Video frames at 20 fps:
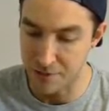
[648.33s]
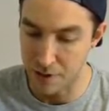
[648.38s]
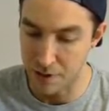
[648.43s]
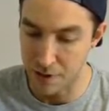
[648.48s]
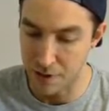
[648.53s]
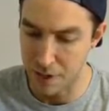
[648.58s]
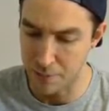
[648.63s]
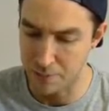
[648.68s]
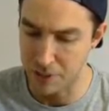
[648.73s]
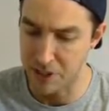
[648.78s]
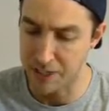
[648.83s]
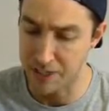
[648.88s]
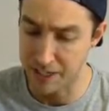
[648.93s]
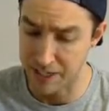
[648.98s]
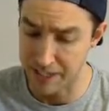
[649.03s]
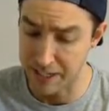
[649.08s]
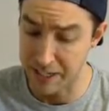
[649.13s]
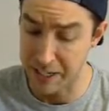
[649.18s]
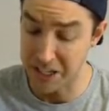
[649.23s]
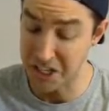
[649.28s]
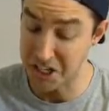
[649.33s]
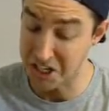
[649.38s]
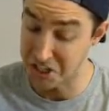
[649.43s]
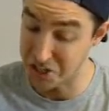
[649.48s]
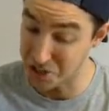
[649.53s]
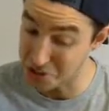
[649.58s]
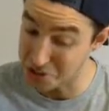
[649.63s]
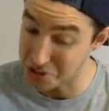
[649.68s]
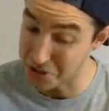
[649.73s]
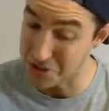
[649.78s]
but he did get an
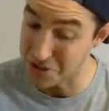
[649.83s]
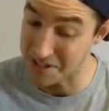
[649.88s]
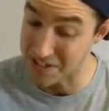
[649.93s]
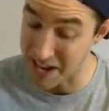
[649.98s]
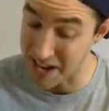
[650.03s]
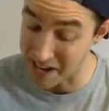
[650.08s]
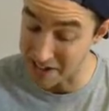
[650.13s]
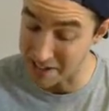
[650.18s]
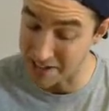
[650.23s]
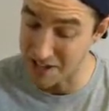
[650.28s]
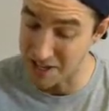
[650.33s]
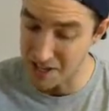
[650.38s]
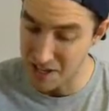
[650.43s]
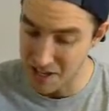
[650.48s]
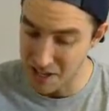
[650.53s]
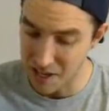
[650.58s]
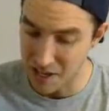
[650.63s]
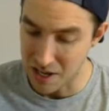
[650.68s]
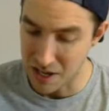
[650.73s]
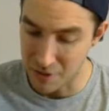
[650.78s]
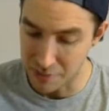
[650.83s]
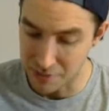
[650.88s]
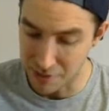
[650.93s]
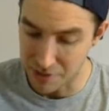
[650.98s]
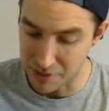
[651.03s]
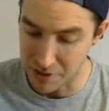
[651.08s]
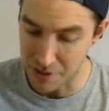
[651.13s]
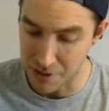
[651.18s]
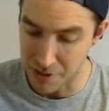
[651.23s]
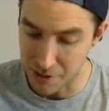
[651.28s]
additional attack up
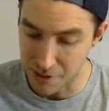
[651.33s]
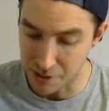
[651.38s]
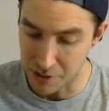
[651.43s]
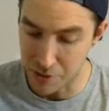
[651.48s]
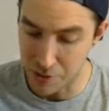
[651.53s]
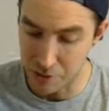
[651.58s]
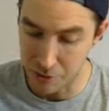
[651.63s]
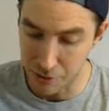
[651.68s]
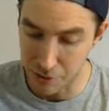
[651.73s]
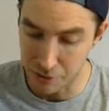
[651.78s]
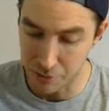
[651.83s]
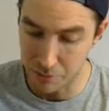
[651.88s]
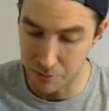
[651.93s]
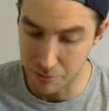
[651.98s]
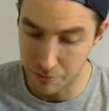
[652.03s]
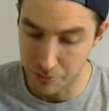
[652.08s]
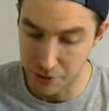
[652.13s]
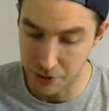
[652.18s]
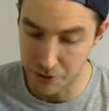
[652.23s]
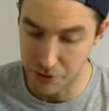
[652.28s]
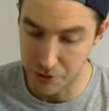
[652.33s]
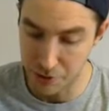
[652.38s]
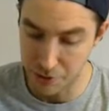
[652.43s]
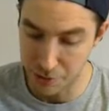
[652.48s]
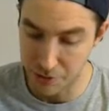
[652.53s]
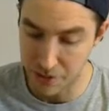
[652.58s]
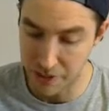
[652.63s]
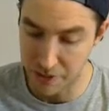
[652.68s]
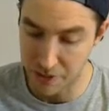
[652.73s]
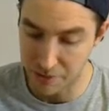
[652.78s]
with Goku when you
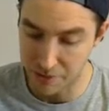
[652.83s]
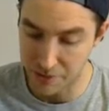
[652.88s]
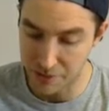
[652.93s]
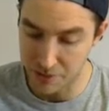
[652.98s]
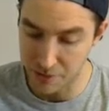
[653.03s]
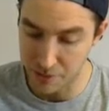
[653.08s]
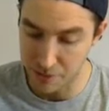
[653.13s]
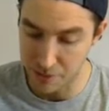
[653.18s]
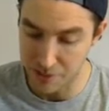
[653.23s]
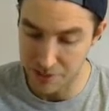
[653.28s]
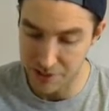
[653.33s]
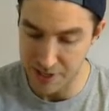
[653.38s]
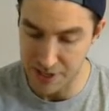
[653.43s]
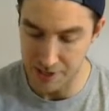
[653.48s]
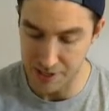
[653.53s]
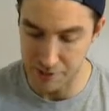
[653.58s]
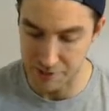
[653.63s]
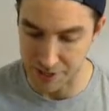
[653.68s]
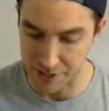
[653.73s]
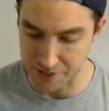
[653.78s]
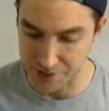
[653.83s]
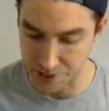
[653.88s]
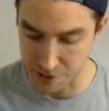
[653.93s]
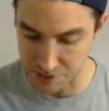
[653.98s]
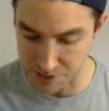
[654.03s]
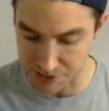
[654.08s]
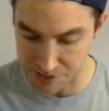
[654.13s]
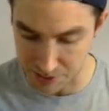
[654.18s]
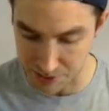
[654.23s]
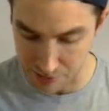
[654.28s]
do light off that super attack. Okay, so
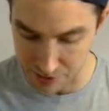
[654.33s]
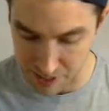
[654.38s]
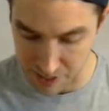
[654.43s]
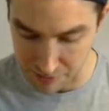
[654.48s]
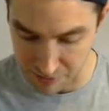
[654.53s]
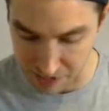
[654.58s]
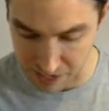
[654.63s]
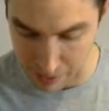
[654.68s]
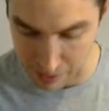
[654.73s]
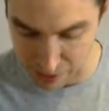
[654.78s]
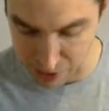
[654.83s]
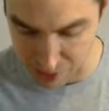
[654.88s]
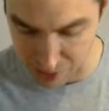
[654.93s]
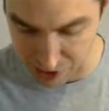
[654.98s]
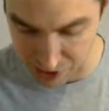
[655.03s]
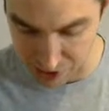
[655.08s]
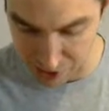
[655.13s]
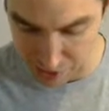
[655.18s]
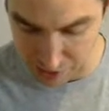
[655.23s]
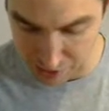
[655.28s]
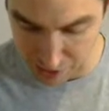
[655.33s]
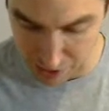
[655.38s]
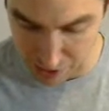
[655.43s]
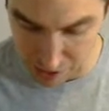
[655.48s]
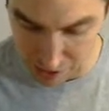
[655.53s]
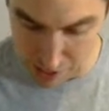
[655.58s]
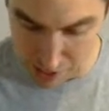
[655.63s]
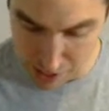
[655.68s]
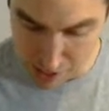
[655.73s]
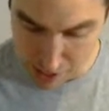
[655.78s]
let's see what type of damage we can do
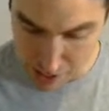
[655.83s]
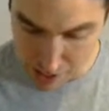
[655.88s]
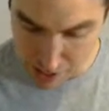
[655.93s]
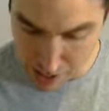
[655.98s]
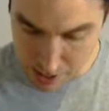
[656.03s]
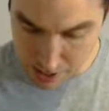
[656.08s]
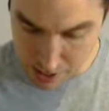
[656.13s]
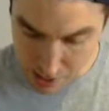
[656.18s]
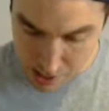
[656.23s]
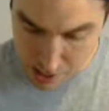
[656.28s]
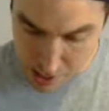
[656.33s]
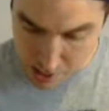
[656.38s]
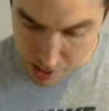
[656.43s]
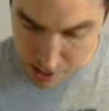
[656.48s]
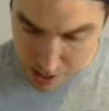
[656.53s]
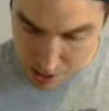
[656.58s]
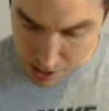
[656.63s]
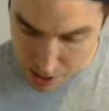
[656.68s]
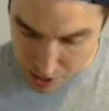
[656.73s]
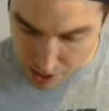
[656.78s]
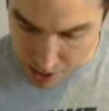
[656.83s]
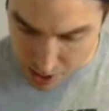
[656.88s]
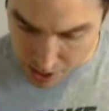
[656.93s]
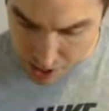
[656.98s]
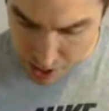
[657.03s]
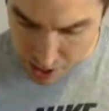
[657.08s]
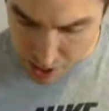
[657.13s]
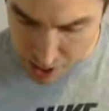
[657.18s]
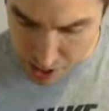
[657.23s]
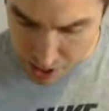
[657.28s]
here. You
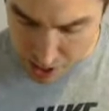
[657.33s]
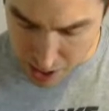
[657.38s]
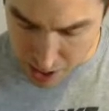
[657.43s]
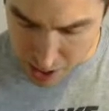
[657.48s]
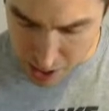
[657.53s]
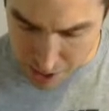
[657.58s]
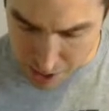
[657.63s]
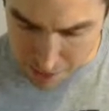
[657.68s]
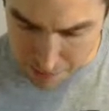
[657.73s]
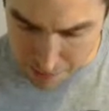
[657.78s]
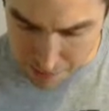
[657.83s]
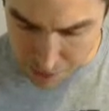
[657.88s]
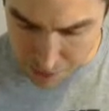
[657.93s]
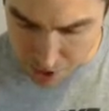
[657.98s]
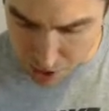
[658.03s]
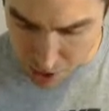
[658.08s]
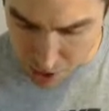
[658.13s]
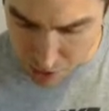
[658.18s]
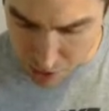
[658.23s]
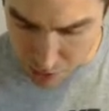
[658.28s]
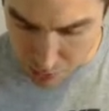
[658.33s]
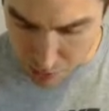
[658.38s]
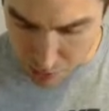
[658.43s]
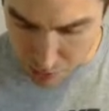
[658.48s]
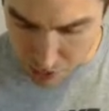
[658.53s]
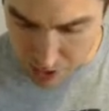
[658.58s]
know,